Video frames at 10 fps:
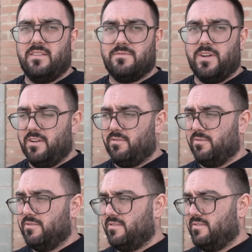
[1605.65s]
It's ready to
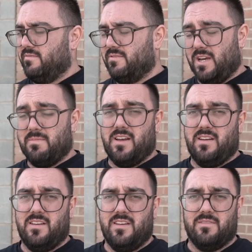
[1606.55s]
cruise summer,
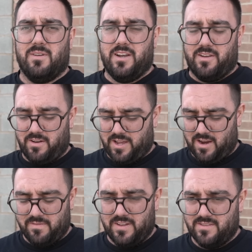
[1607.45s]
ready to go to
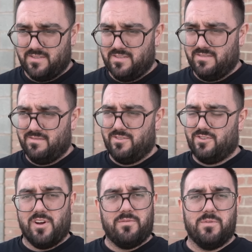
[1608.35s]
car events.
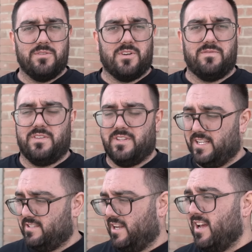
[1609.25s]
Just drive the wheels off it.
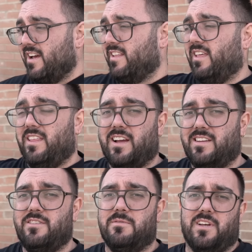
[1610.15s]
That's it. The only thing I
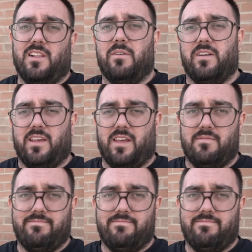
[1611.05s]
did do was I lowered it again.